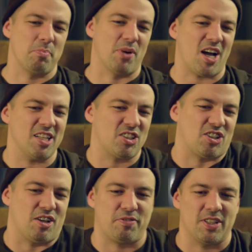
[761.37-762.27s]
Blige
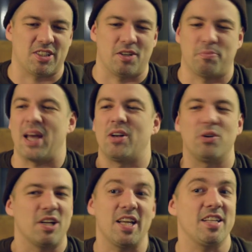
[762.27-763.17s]
stuff, and all
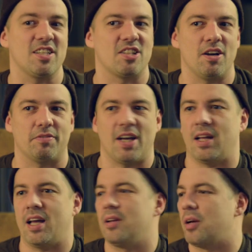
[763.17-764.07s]
the ladies loved
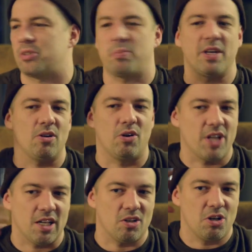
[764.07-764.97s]
that, and I was playing All
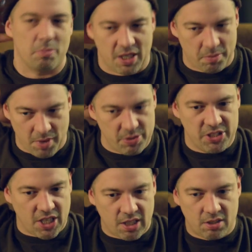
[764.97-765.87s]
Night Long by the Mary
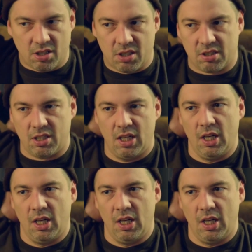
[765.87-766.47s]
Jane Girls,